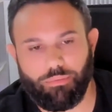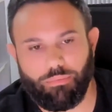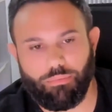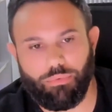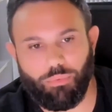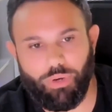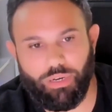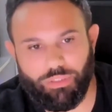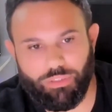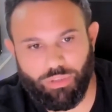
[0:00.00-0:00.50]

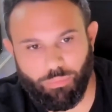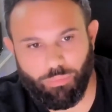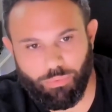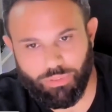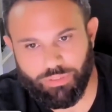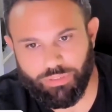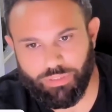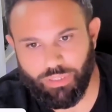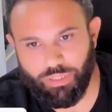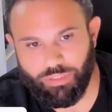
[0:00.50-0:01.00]
When
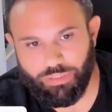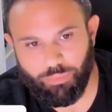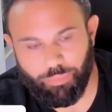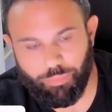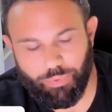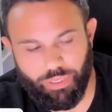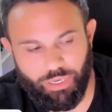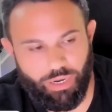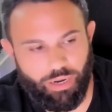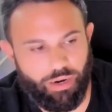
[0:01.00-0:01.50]
someone sends
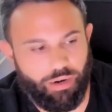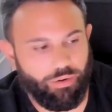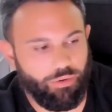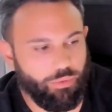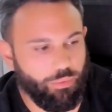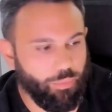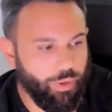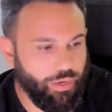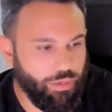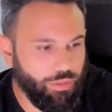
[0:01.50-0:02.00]

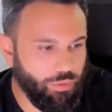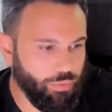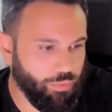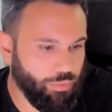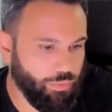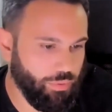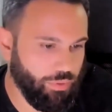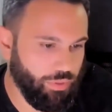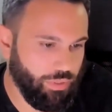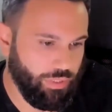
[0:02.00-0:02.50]
or when
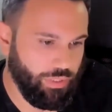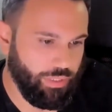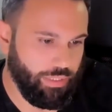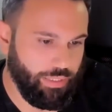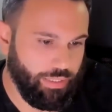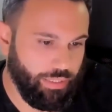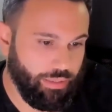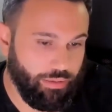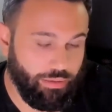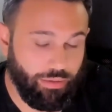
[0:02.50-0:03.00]
you,
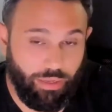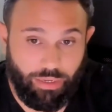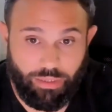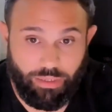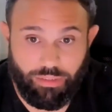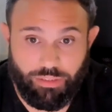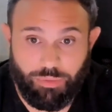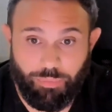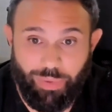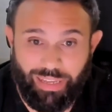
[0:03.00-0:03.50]

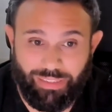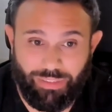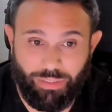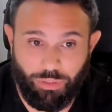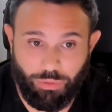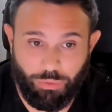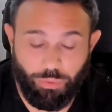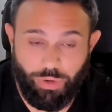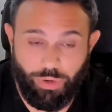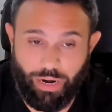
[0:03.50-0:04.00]
like, it's
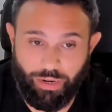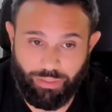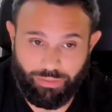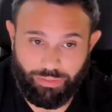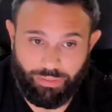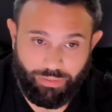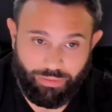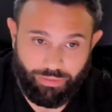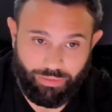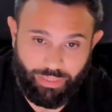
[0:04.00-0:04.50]
better to run
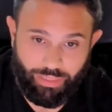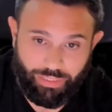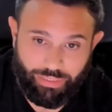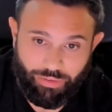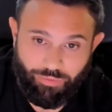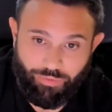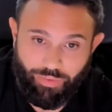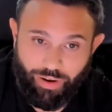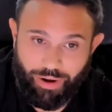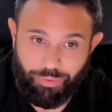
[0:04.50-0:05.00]
it in that
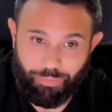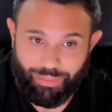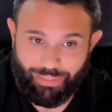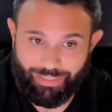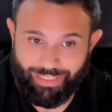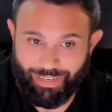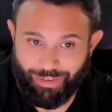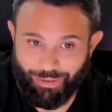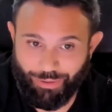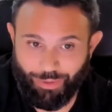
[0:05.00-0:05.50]

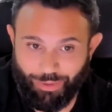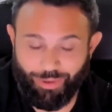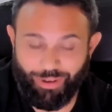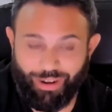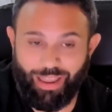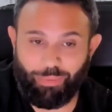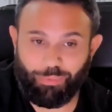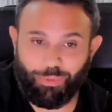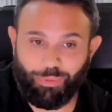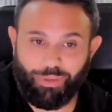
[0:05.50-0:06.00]
environment than on your
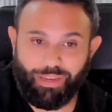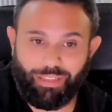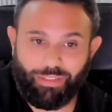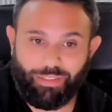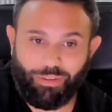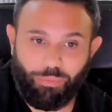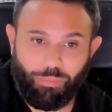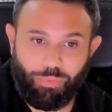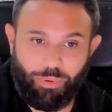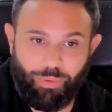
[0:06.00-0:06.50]
laptop and
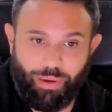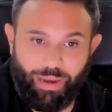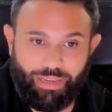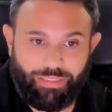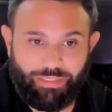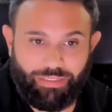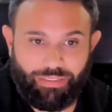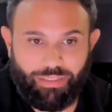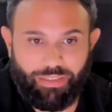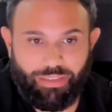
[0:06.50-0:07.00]
get
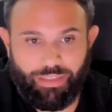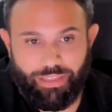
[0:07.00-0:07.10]
compromised.